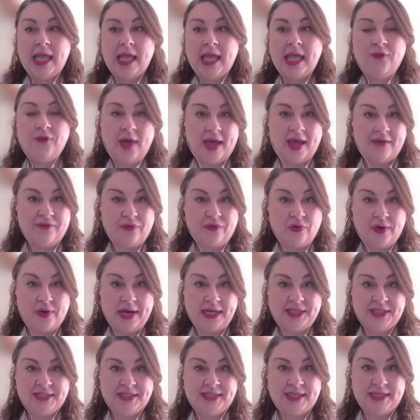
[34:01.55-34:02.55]
If you have
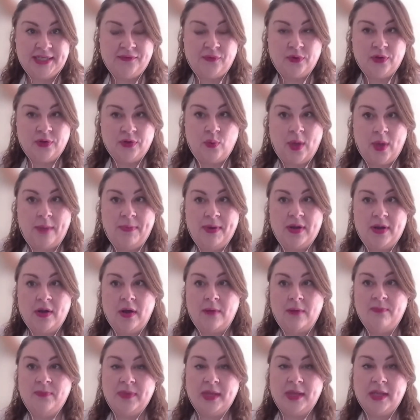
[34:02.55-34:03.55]
registered for the
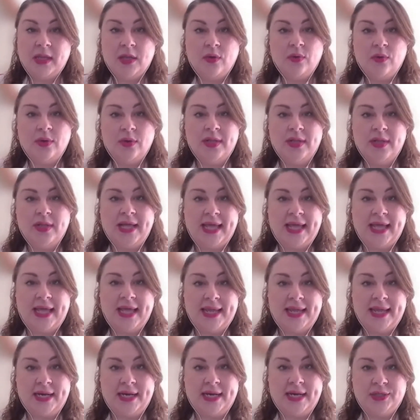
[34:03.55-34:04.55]
webinar, you will get it
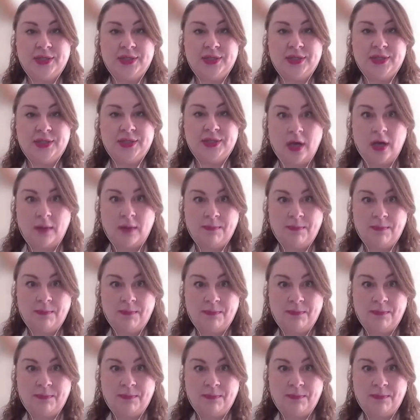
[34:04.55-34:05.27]
to the top.